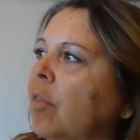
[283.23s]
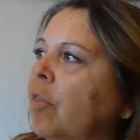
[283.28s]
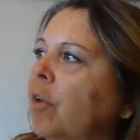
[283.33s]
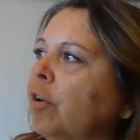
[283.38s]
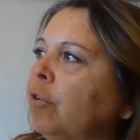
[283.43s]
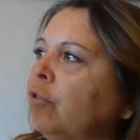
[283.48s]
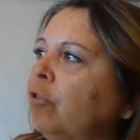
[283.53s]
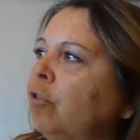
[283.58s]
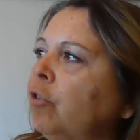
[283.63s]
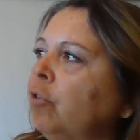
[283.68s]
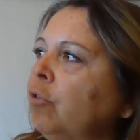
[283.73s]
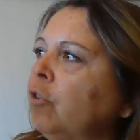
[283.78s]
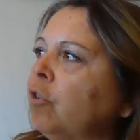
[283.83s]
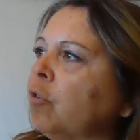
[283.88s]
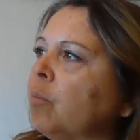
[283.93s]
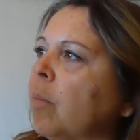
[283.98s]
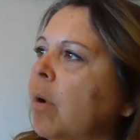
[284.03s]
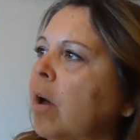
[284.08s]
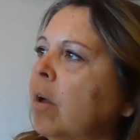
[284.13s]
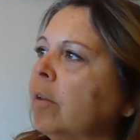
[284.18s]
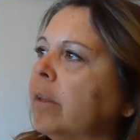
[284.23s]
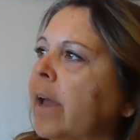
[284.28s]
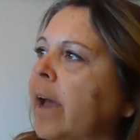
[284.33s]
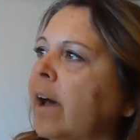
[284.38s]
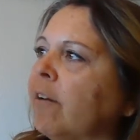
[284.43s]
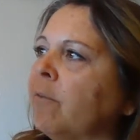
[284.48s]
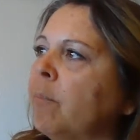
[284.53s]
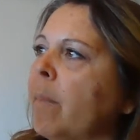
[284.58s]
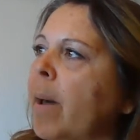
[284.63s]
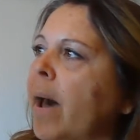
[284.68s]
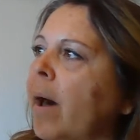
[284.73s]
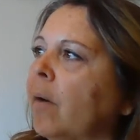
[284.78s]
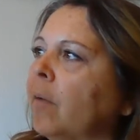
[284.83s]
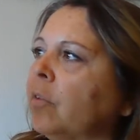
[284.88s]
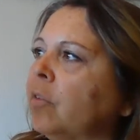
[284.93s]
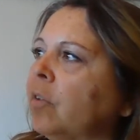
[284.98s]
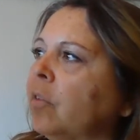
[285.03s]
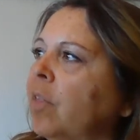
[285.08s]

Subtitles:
They're too small to have mouths,